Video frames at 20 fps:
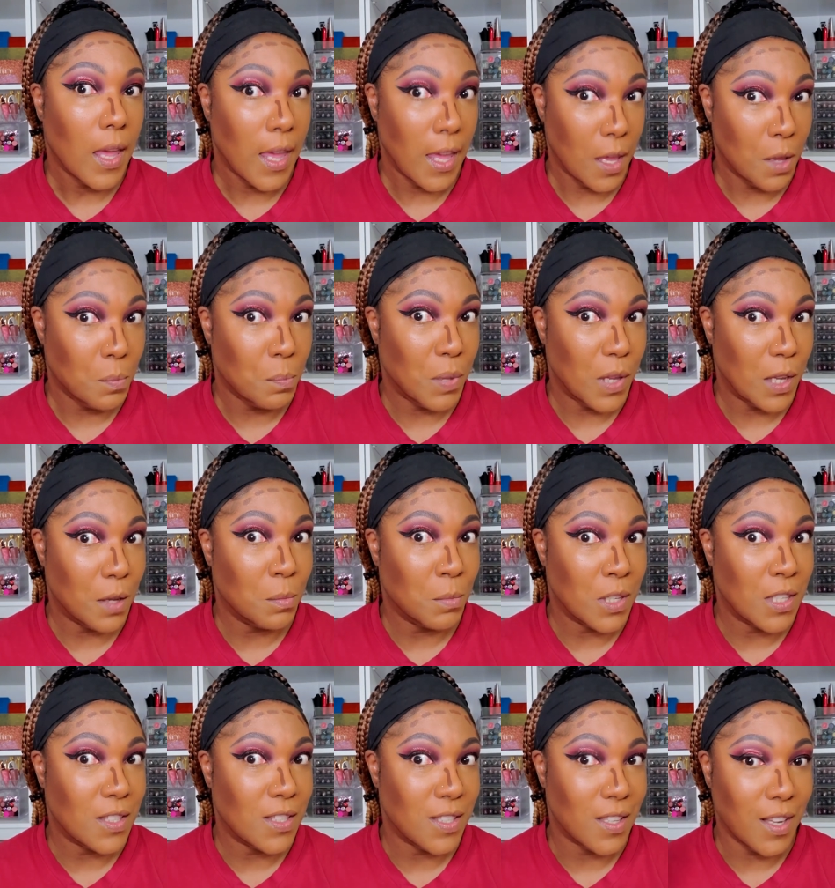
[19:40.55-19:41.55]
And
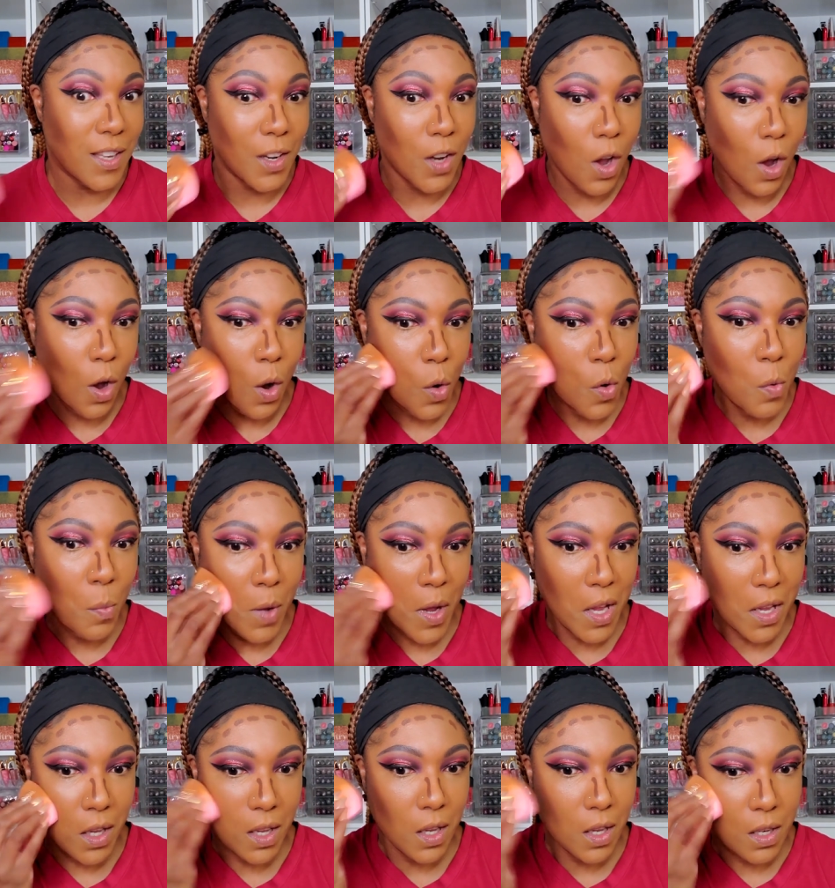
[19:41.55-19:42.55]
pigmented. Oh my
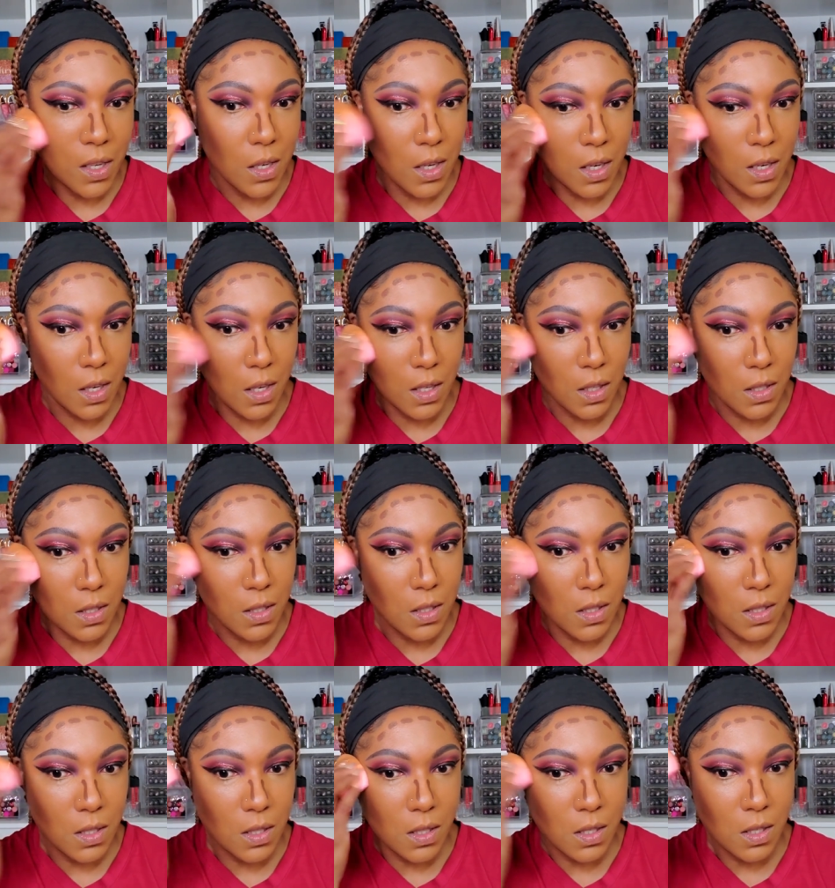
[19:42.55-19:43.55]
goodness.
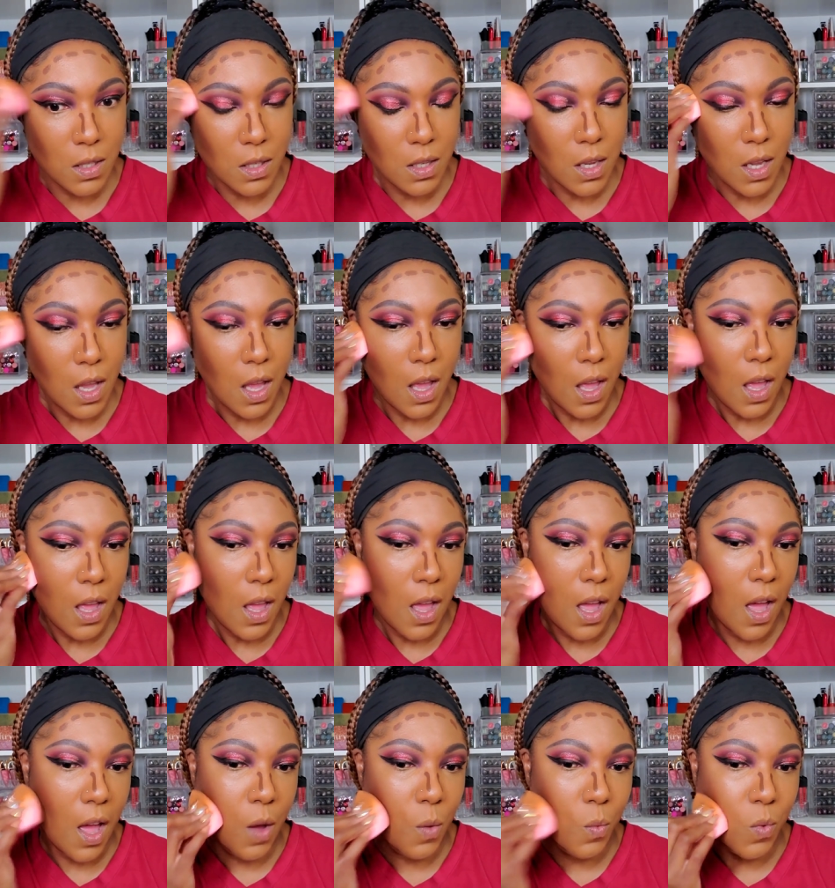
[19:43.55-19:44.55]

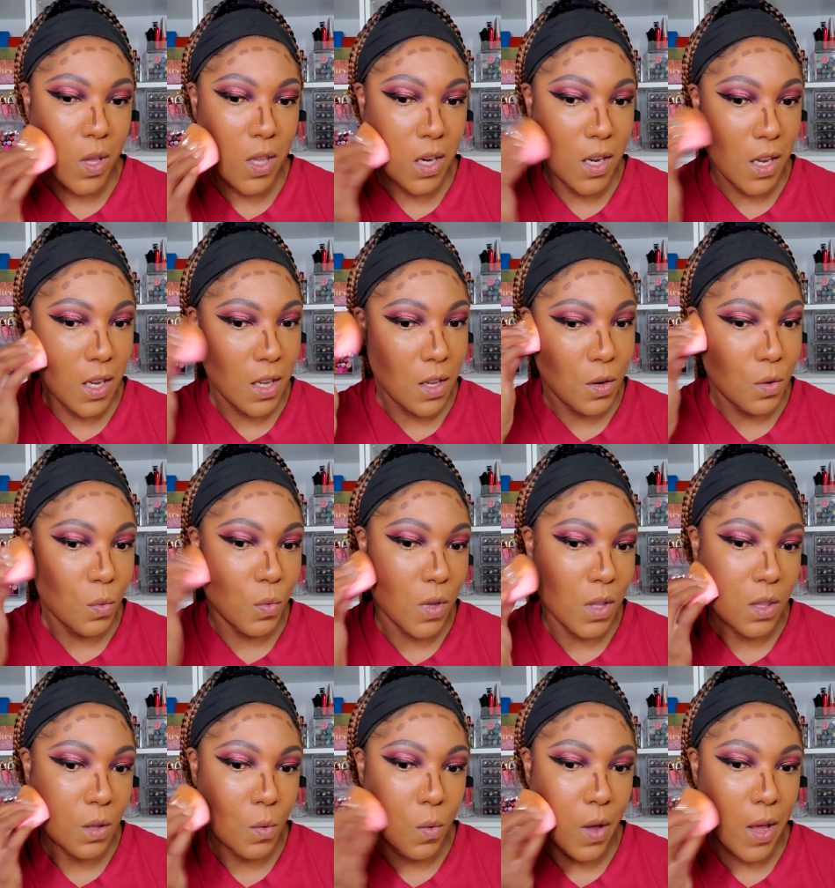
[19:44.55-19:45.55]
I went in
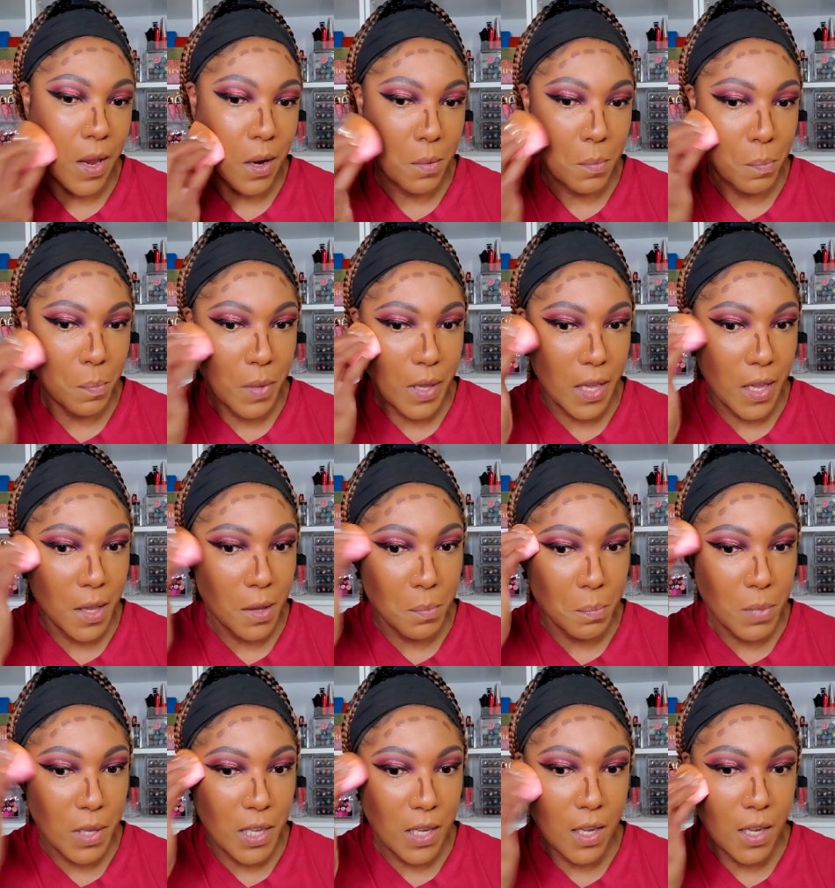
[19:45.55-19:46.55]
with quite a bit
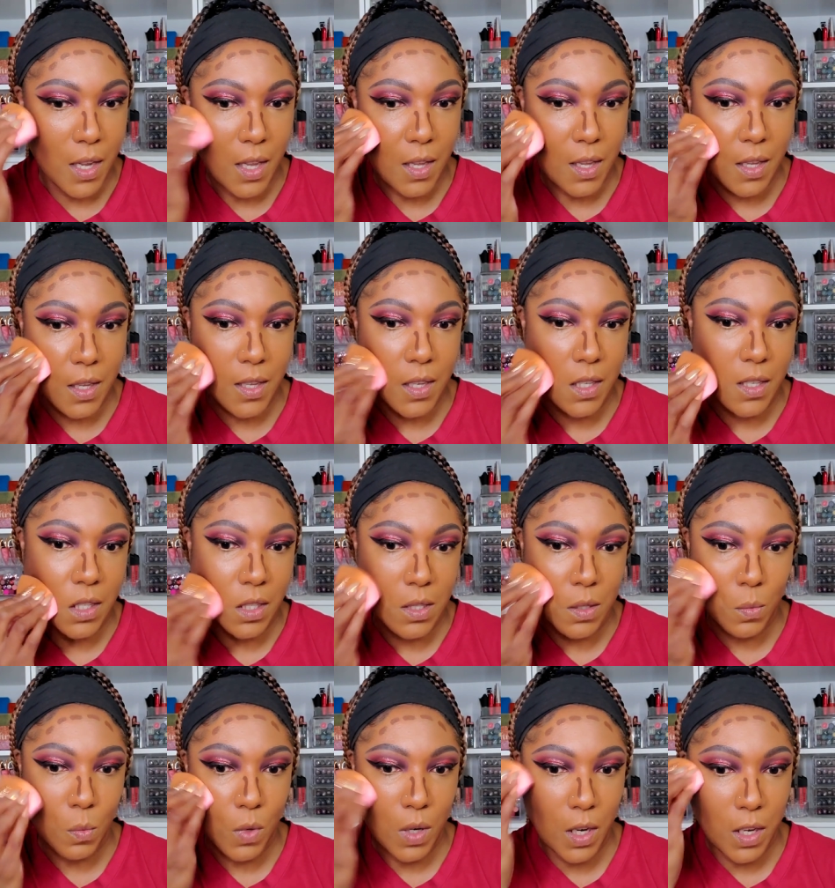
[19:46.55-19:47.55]
because
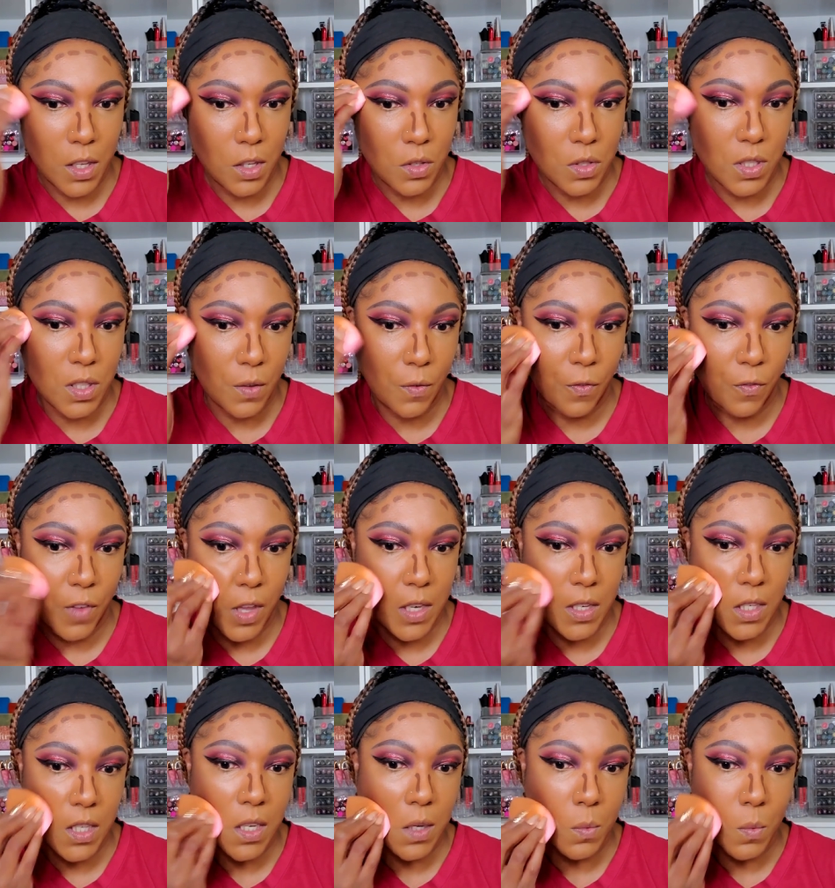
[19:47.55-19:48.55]
when I used the
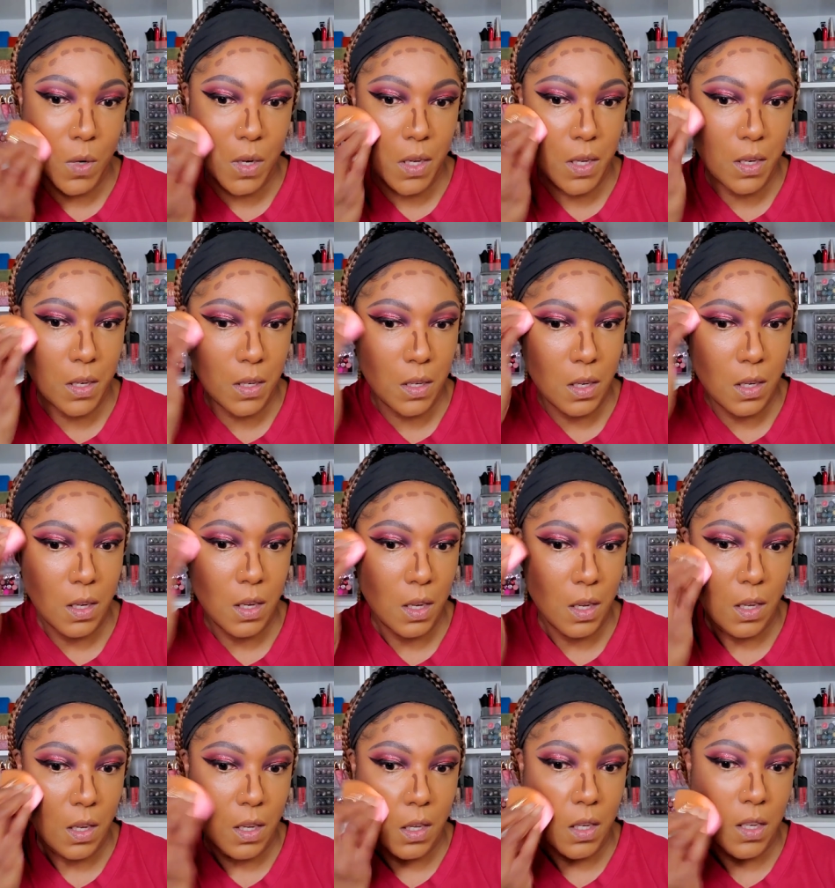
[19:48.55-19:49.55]
Fenty one,
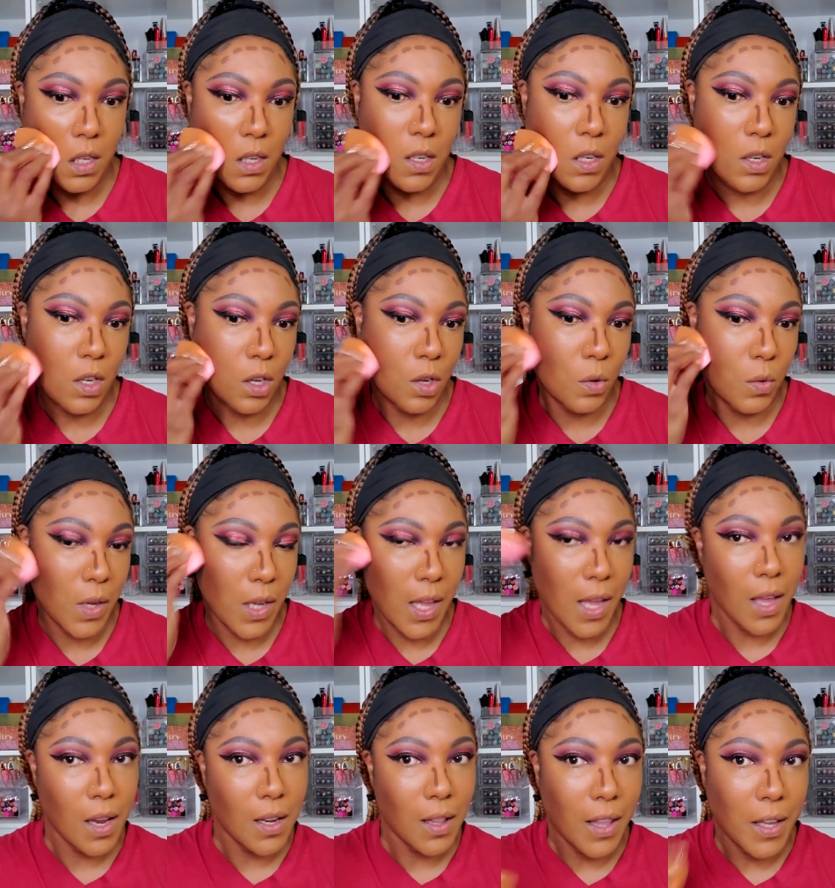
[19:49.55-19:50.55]
you know, it
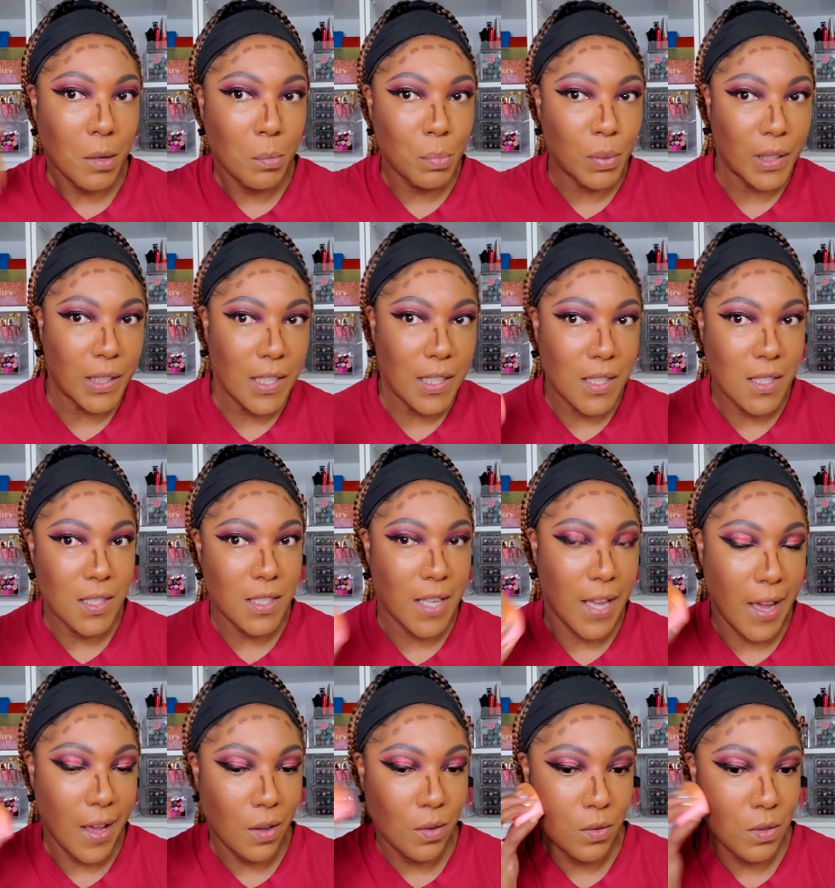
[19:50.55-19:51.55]
kind of like blends
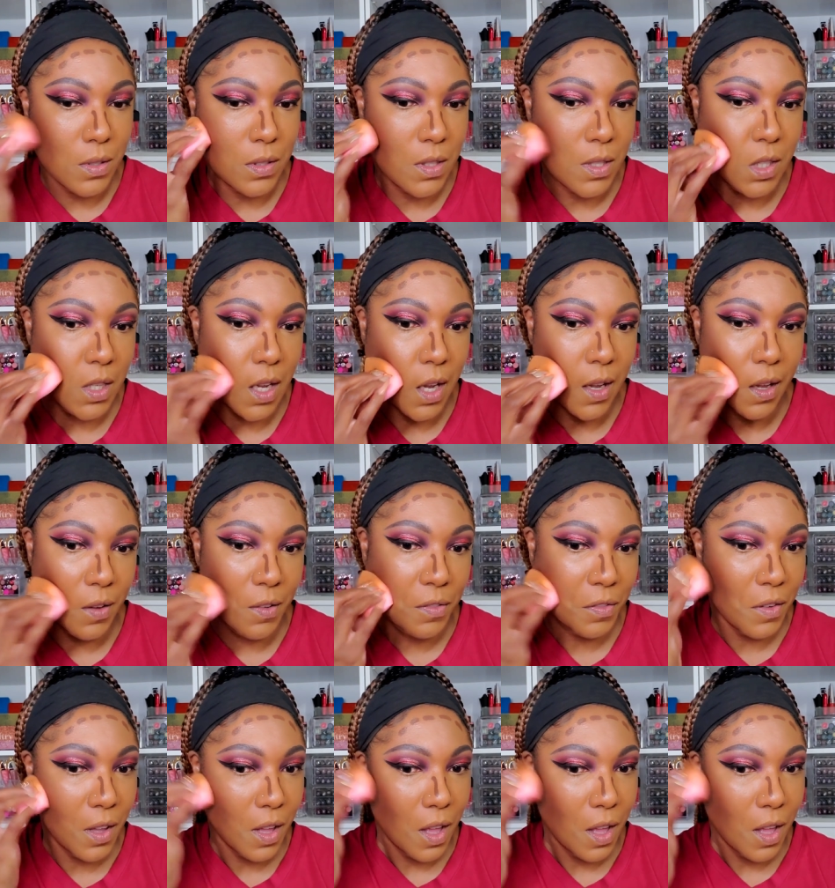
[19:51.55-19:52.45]
out and stuff.